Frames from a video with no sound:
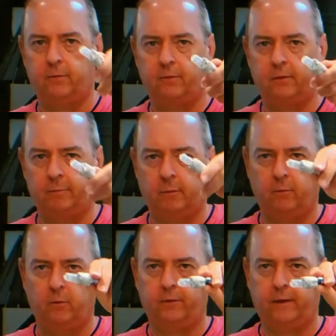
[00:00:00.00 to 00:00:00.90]
and they're
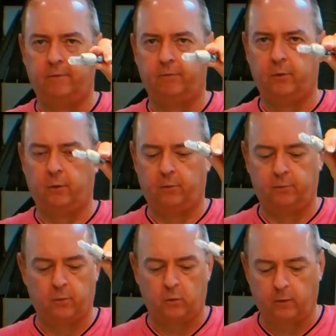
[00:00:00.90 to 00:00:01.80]
dimmable, and they, have, they
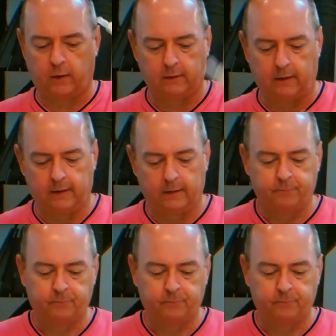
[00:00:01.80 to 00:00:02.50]
throw great light.